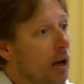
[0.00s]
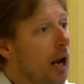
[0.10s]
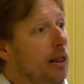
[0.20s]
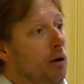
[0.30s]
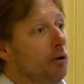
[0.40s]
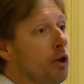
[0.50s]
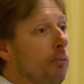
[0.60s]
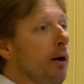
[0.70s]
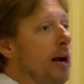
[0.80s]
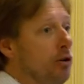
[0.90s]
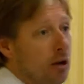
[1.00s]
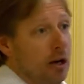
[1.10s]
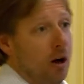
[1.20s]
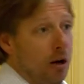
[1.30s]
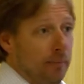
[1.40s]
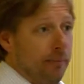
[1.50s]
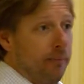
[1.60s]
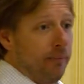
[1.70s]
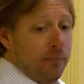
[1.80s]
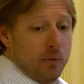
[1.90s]
and there were 2 planes you could get on,
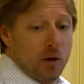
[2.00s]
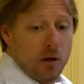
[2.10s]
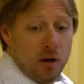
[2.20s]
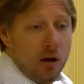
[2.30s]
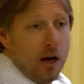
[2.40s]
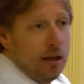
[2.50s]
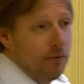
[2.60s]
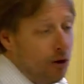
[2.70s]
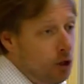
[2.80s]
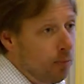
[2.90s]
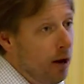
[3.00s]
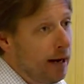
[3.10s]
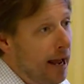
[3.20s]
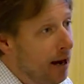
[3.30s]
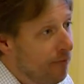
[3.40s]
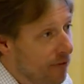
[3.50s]
and the first plane had a